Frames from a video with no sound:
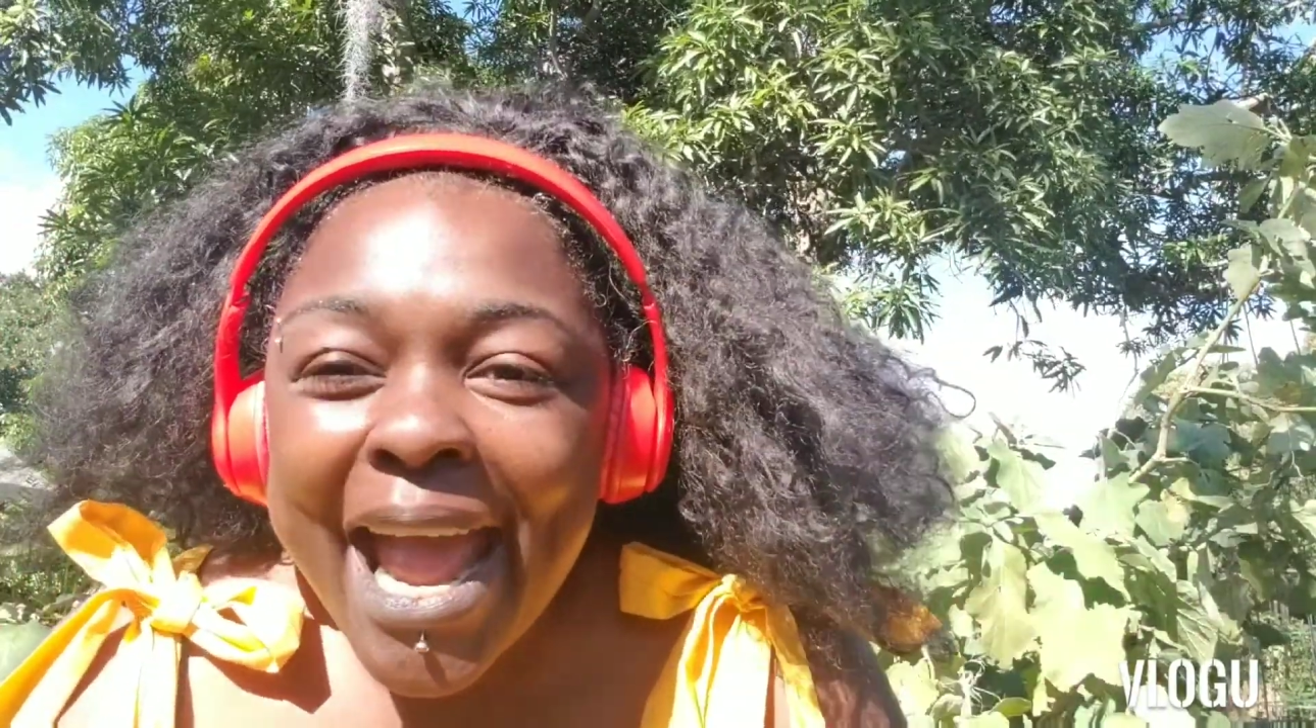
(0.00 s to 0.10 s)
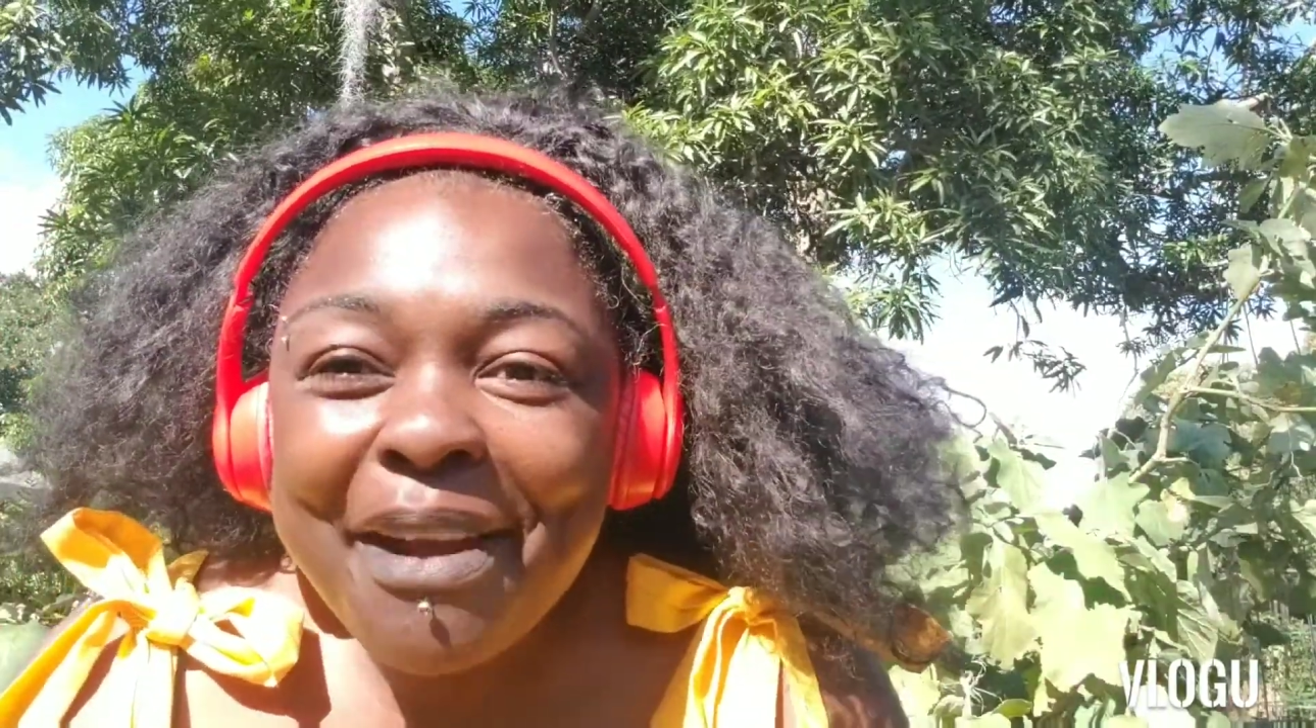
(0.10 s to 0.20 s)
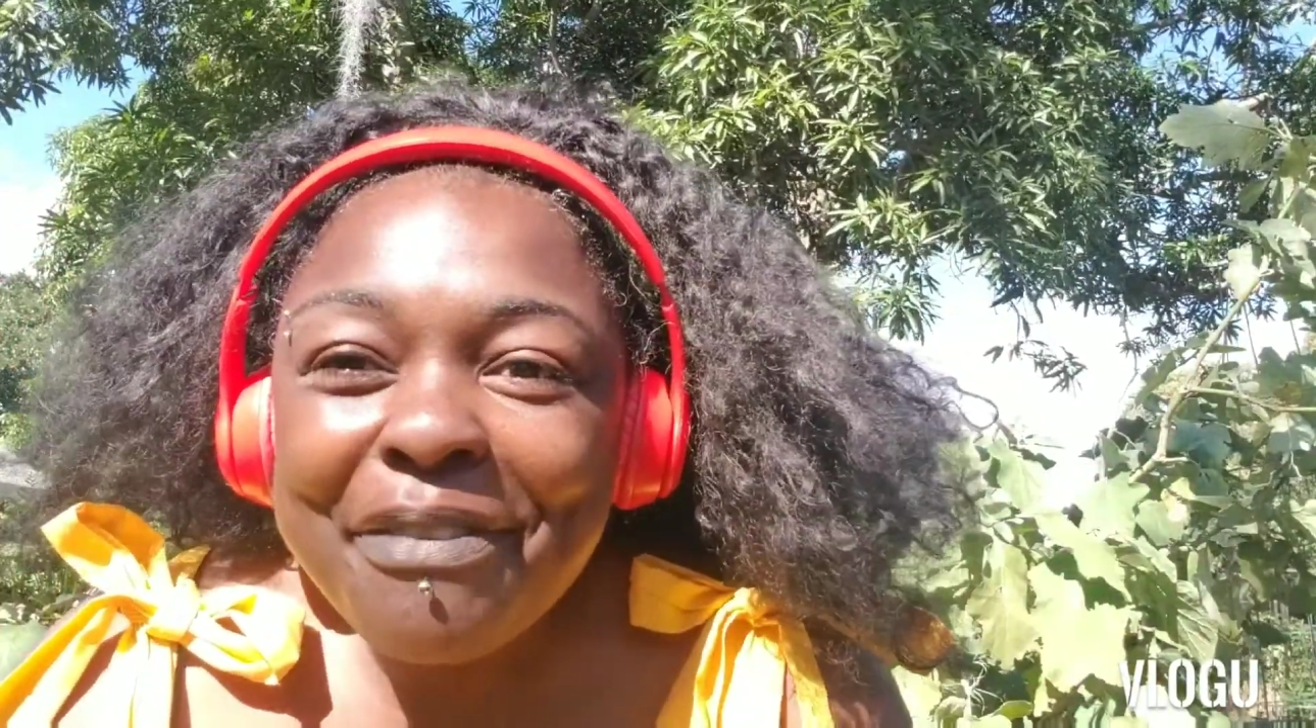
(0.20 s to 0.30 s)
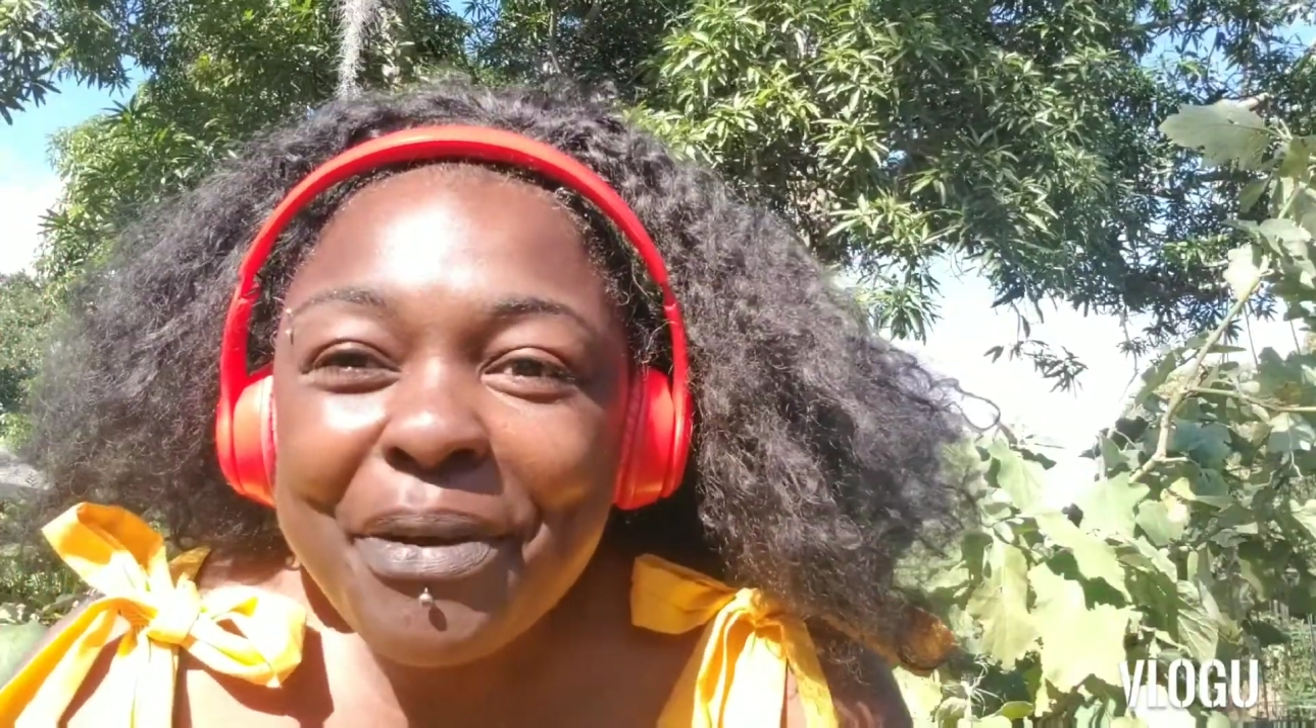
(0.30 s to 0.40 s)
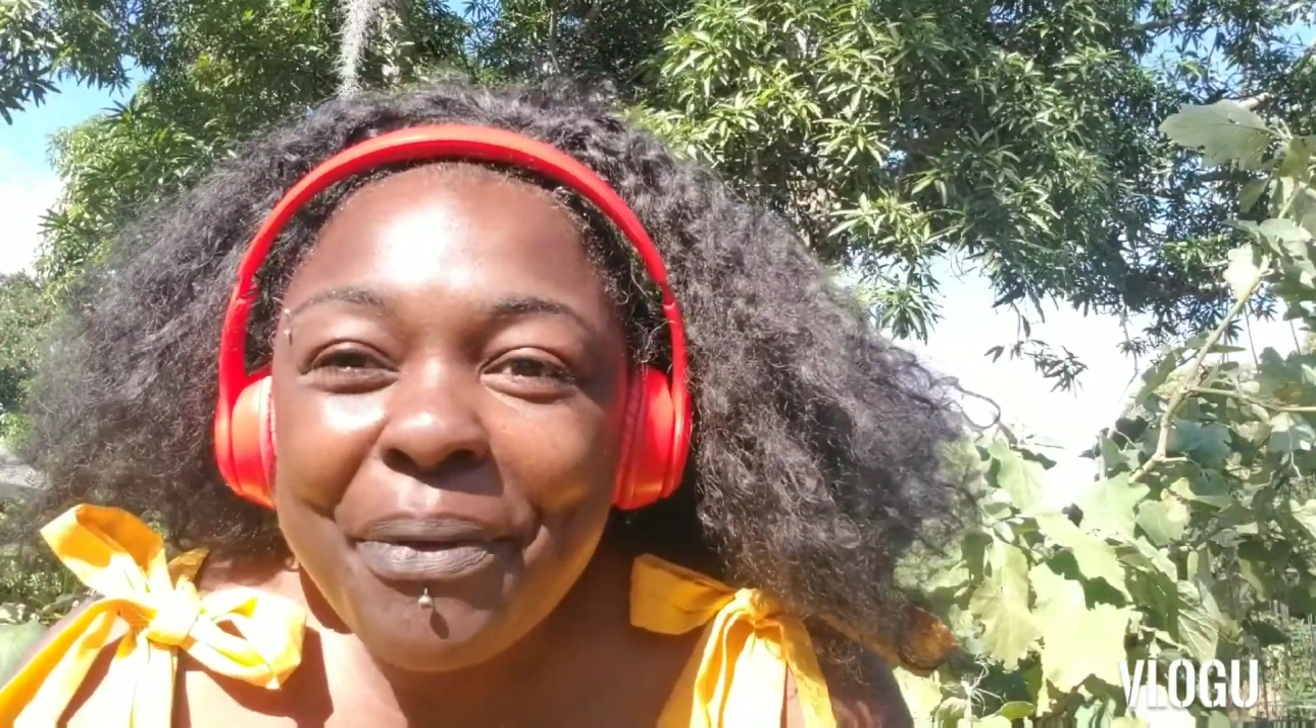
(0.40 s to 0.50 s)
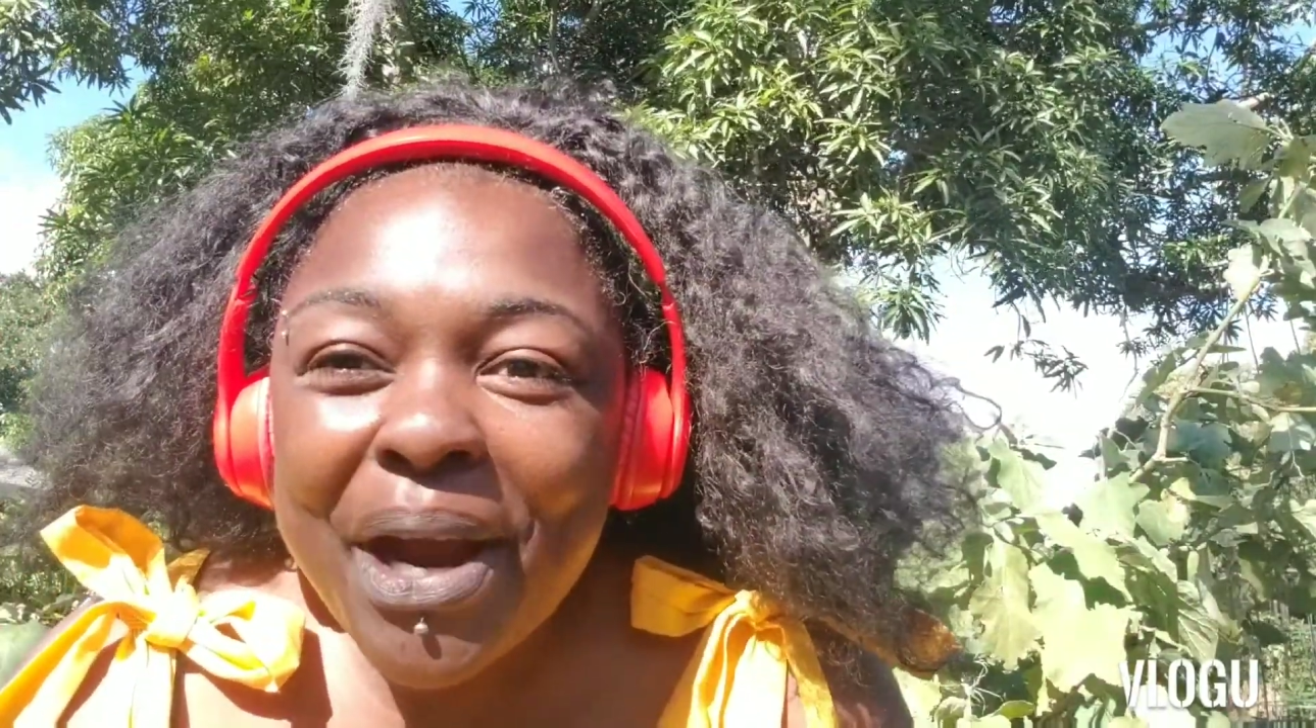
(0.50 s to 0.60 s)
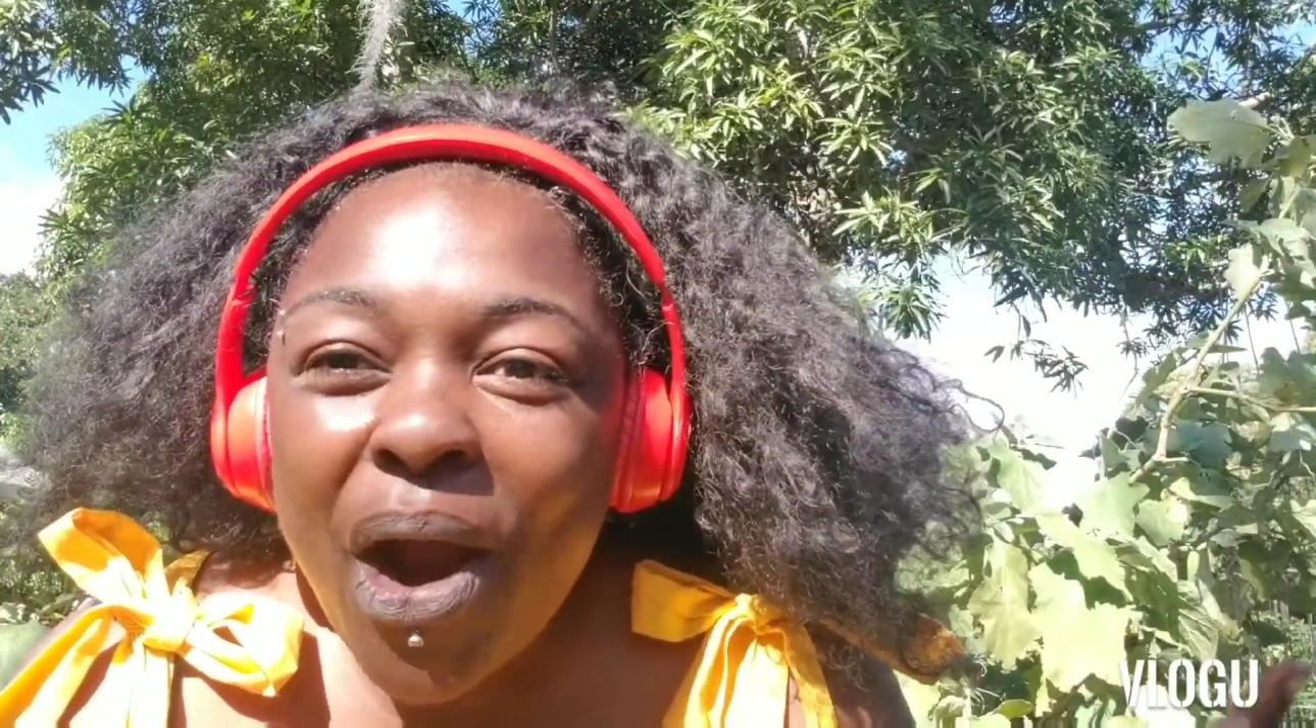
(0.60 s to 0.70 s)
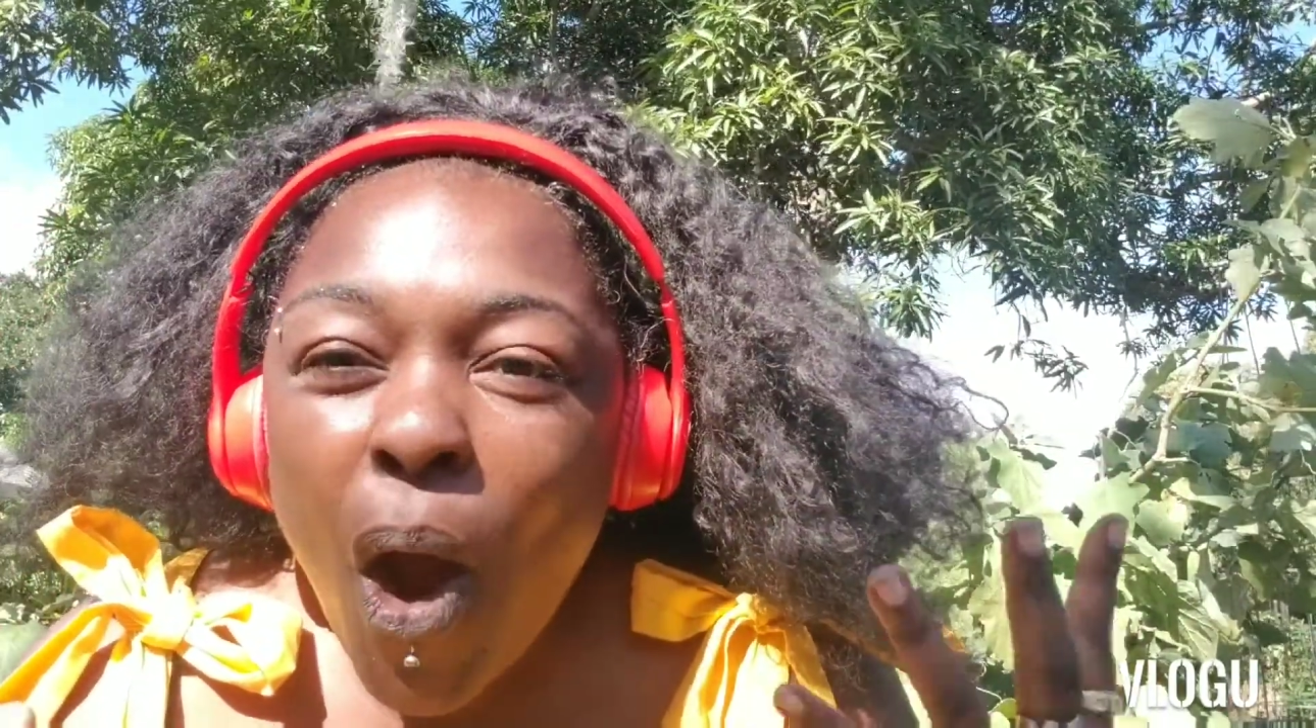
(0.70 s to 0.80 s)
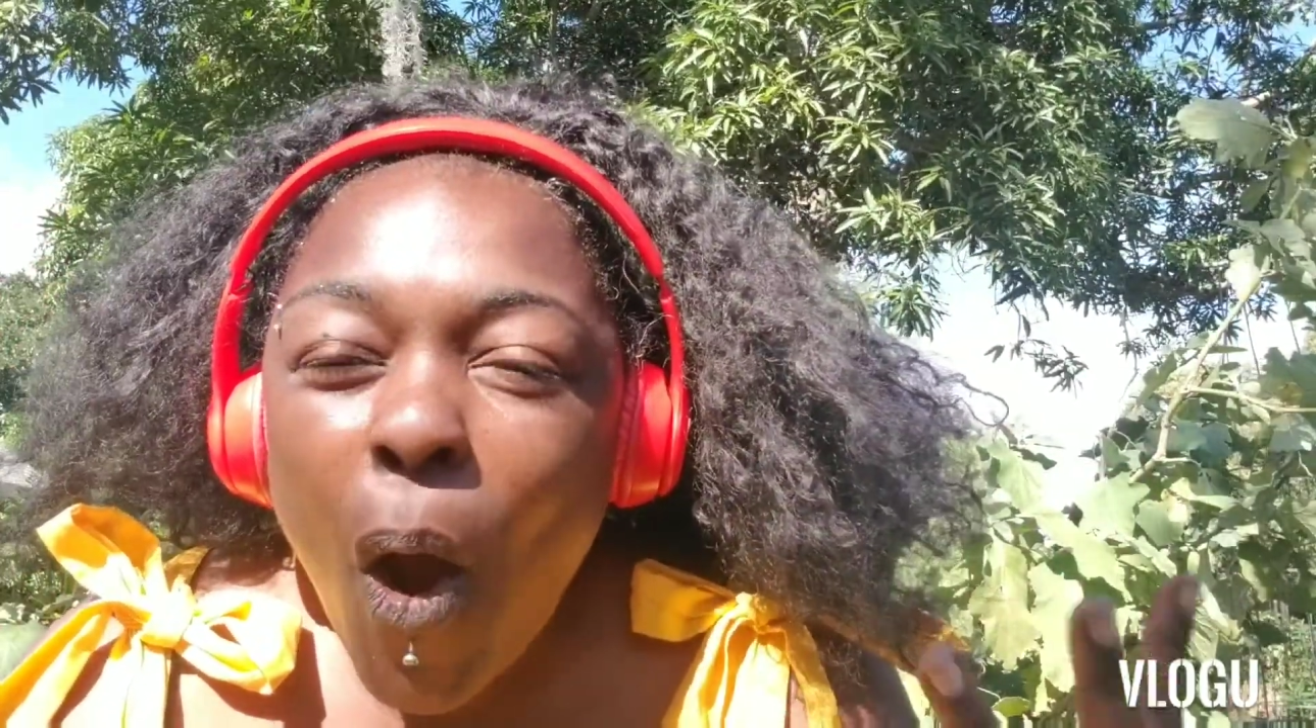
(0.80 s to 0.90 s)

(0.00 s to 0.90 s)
everywhere